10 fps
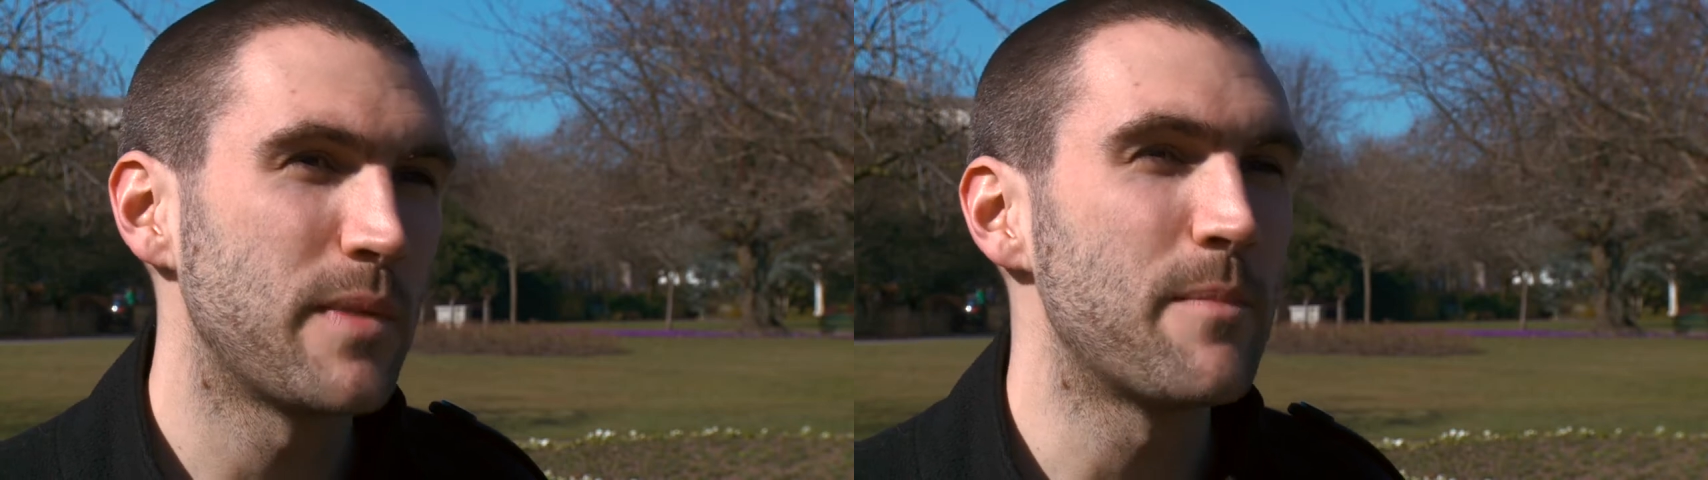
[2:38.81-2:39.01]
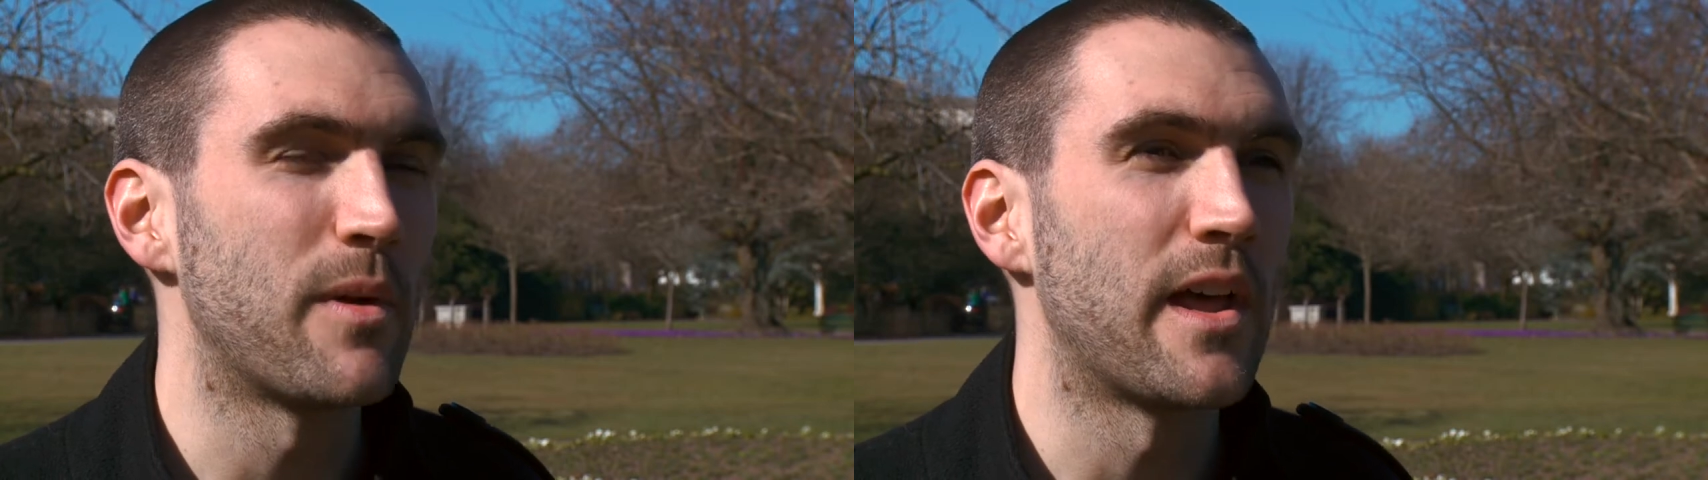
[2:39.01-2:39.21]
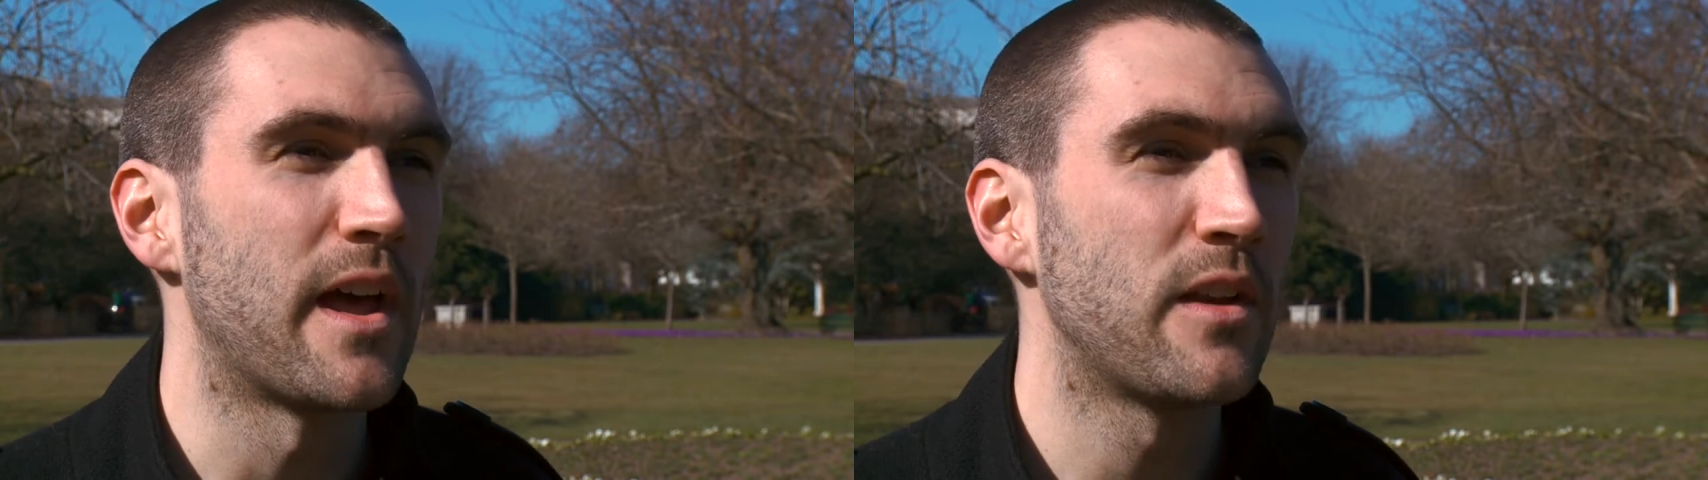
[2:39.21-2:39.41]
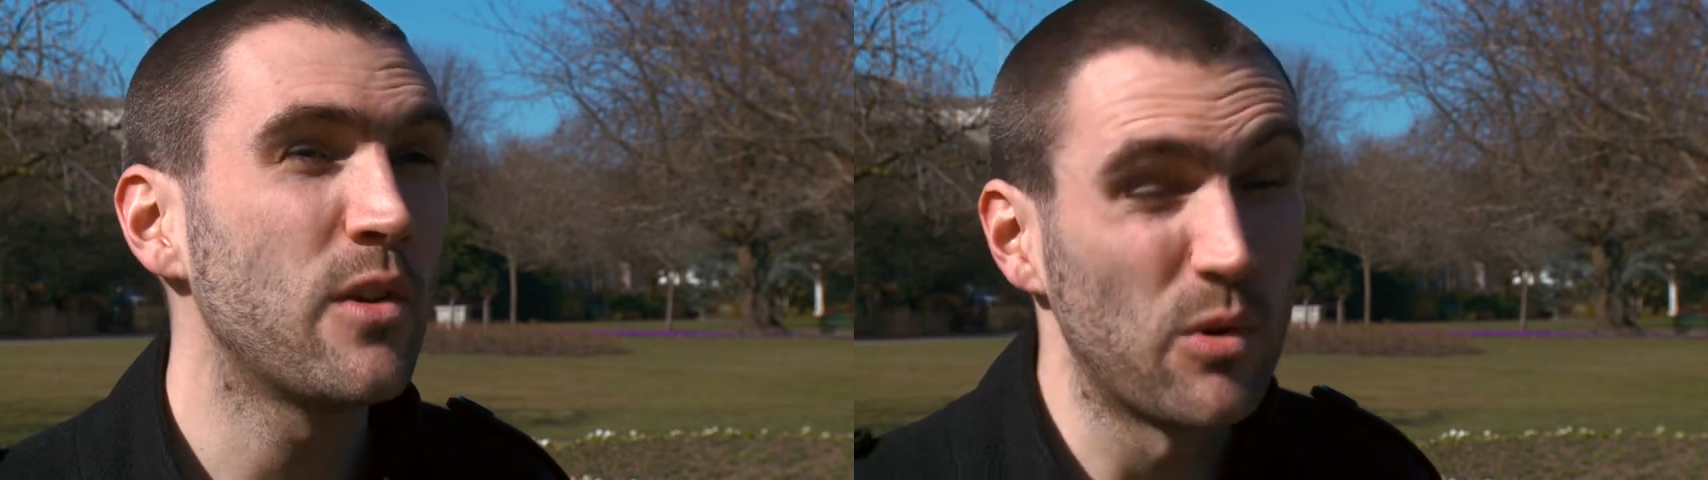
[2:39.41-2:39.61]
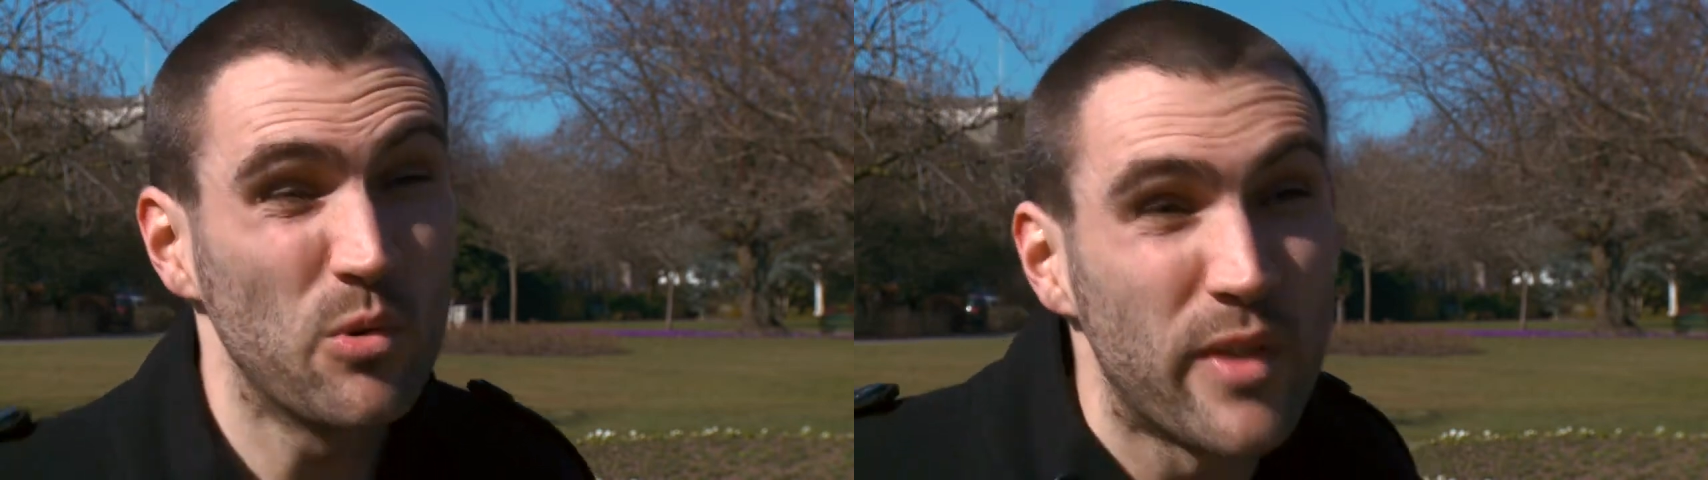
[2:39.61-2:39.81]
people are
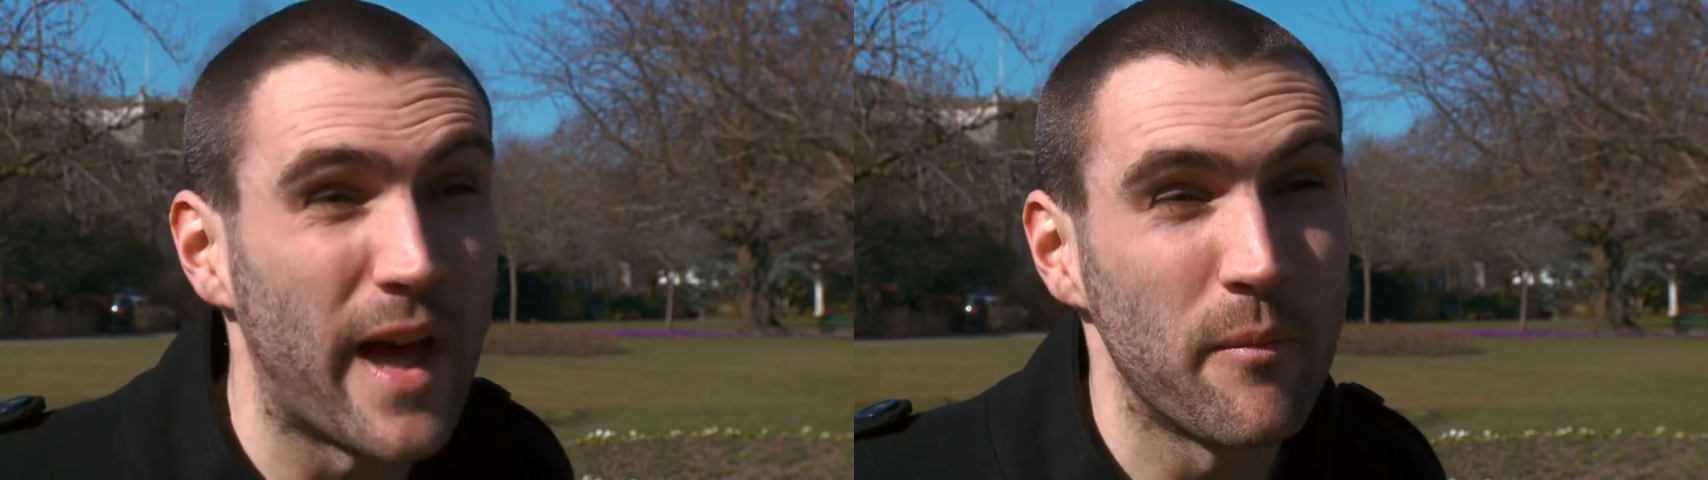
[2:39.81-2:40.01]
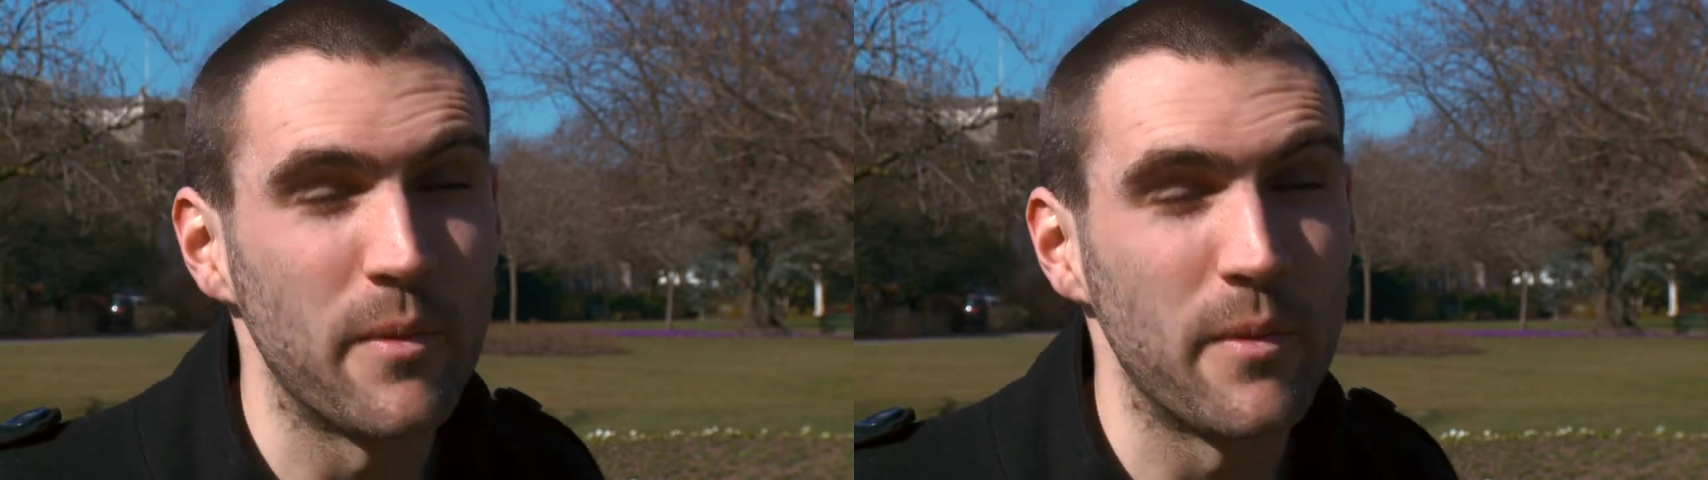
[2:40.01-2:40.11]
not all that